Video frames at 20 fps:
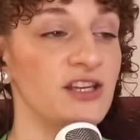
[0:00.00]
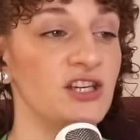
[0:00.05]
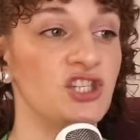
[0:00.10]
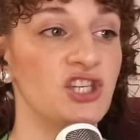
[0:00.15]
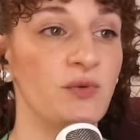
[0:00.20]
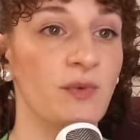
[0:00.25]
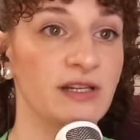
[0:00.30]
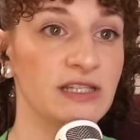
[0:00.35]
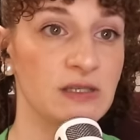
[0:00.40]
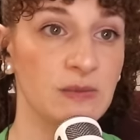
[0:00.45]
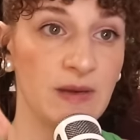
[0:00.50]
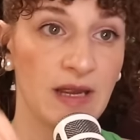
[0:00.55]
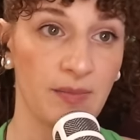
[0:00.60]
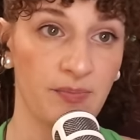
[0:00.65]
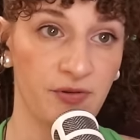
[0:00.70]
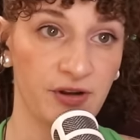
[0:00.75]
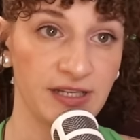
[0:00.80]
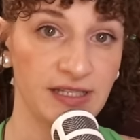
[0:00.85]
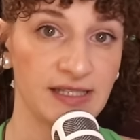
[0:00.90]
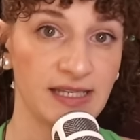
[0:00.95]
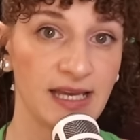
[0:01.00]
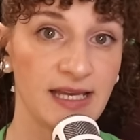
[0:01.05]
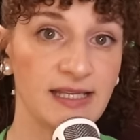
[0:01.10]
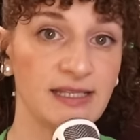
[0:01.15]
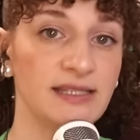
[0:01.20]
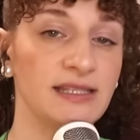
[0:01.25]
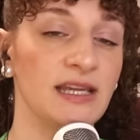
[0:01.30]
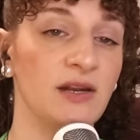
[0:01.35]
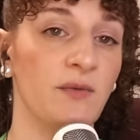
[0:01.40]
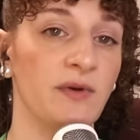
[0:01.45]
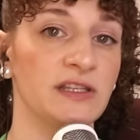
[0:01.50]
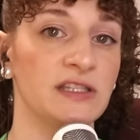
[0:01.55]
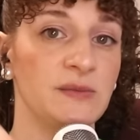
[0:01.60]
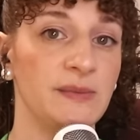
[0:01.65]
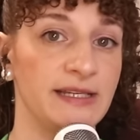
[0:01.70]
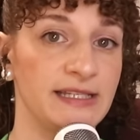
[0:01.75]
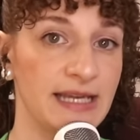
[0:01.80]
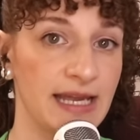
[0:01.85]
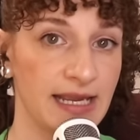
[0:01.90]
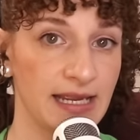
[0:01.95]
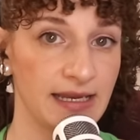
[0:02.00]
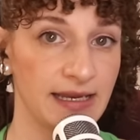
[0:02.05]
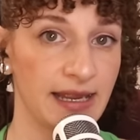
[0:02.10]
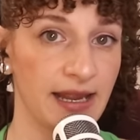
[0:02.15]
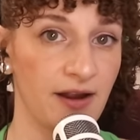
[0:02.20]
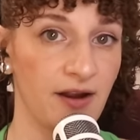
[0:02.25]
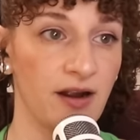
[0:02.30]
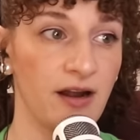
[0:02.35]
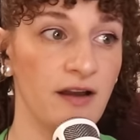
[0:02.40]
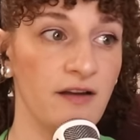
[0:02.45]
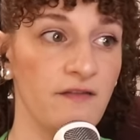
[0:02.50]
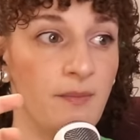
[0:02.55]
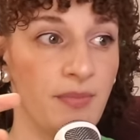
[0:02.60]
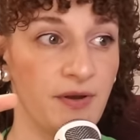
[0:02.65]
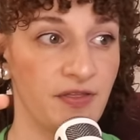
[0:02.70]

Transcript: she wants to be a princess and wants to be taken care care of,